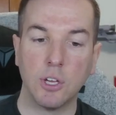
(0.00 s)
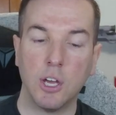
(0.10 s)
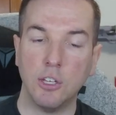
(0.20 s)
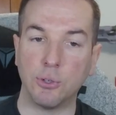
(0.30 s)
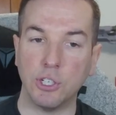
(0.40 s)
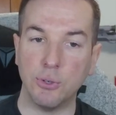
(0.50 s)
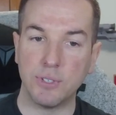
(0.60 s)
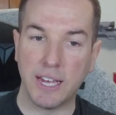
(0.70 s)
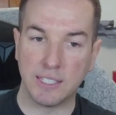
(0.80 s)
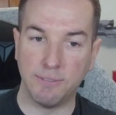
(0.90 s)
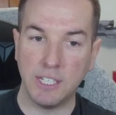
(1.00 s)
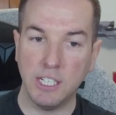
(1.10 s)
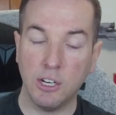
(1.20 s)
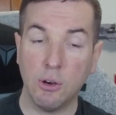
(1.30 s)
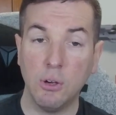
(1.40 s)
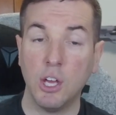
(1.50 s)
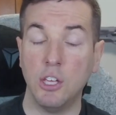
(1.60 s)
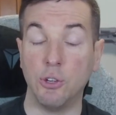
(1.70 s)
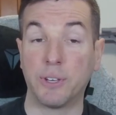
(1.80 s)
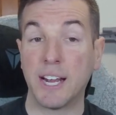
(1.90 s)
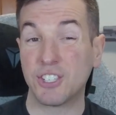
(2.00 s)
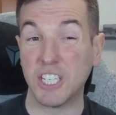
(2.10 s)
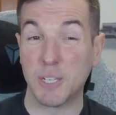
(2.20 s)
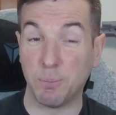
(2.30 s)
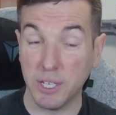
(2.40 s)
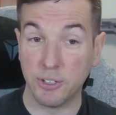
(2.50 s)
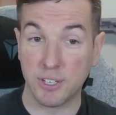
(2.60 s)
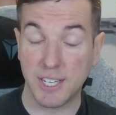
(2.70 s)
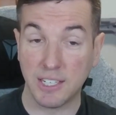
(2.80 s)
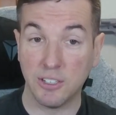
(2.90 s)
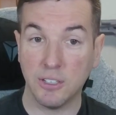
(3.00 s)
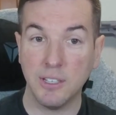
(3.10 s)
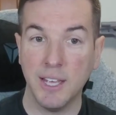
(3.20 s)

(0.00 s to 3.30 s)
You could use S-Video. You can actually split your signal